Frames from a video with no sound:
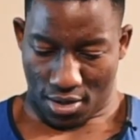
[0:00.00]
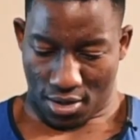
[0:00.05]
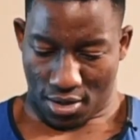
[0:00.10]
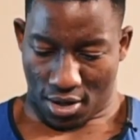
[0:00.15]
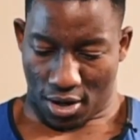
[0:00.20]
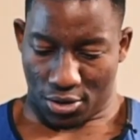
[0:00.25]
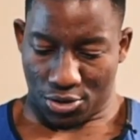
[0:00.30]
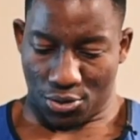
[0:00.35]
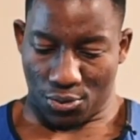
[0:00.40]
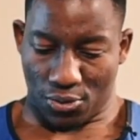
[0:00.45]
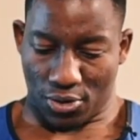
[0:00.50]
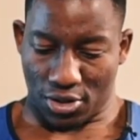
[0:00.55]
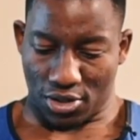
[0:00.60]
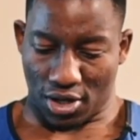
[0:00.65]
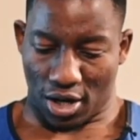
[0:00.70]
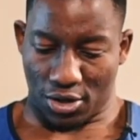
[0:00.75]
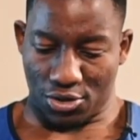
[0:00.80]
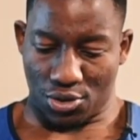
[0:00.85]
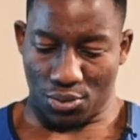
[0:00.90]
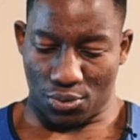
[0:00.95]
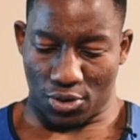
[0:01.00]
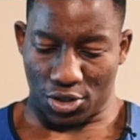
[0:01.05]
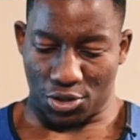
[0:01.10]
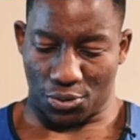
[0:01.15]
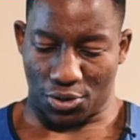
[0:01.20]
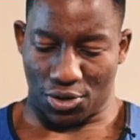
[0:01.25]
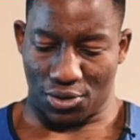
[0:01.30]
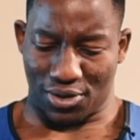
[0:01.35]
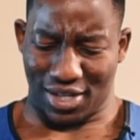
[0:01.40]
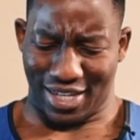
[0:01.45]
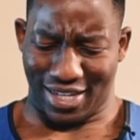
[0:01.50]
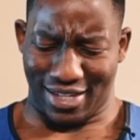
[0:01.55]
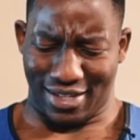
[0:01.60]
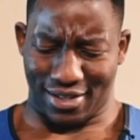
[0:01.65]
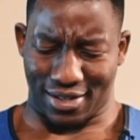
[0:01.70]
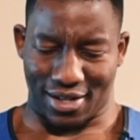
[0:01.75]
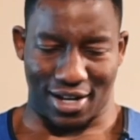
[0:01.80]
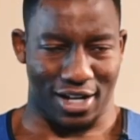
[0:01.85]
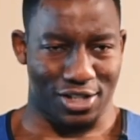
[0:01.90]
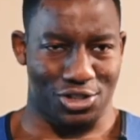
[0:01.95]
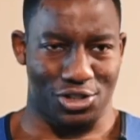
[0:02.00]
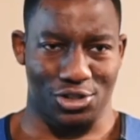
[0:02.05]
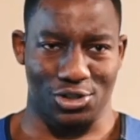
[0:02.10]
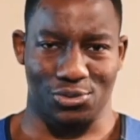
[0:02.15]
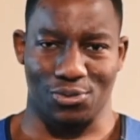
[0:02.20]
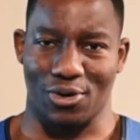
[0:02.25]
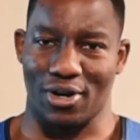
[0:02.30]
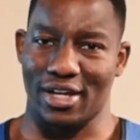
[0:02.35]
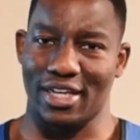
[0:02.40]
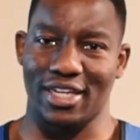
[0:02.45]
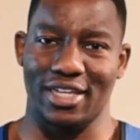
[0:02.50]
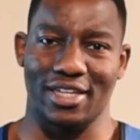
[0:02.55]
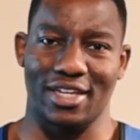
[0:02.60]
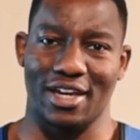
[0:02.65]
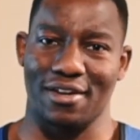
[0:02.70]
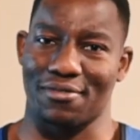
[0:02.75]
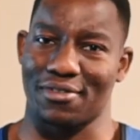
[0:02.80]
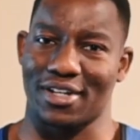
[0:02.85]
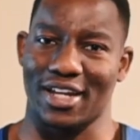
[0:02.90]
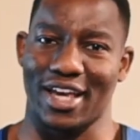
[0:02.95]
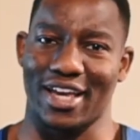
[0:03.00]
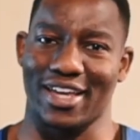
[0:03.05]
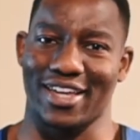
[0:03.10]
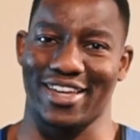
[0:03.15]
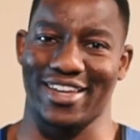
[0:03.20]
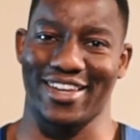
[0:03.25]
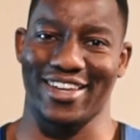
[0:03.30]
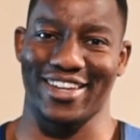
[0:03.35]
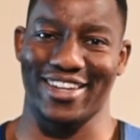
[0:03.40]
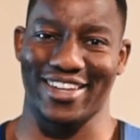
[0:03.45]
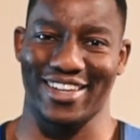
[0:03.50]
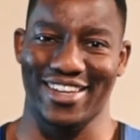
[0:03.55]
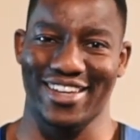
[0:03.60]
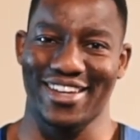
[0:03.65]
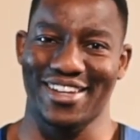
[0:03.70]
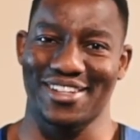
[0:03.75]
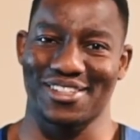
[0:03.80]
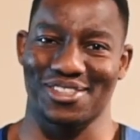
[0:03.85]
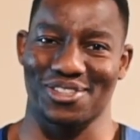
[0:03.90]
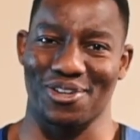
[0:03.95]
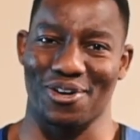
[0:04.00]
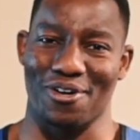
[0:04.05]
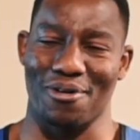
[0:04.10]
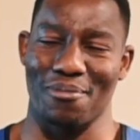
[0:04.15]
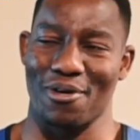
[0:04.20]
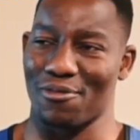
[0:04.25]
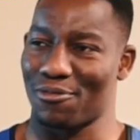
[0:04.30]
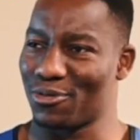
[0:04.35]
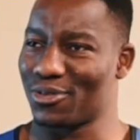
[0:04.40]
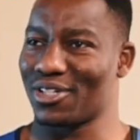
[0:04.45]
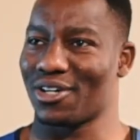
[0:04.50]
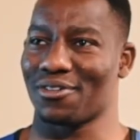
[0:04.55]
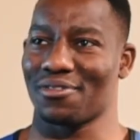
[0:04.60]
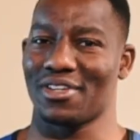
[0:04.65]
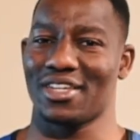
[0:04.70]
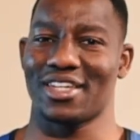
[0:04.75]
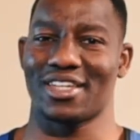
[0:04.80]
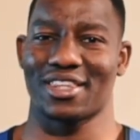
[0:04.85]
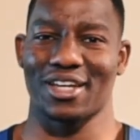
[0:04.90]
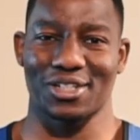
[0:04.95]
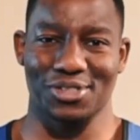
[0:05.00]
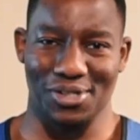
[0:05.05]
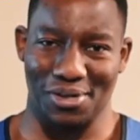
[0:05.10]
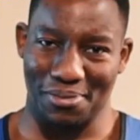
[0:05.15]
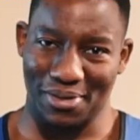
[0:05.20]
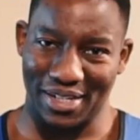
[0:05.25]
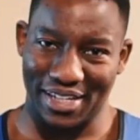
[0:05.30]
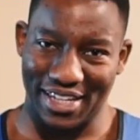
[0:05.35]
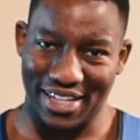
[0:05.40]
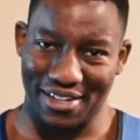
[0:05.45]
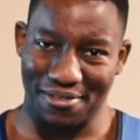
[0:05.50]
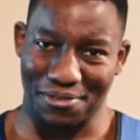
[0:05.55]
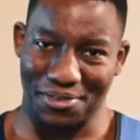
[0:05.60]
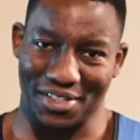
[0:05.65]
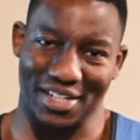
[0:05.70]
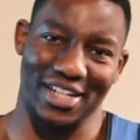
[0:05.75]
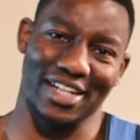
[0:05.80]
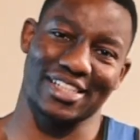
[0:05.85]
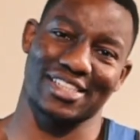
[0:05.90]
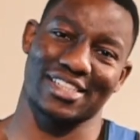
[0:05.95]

How do you watch what you eat? I choose what I eat every day. So my full day of eating, that's what I've been eating for the last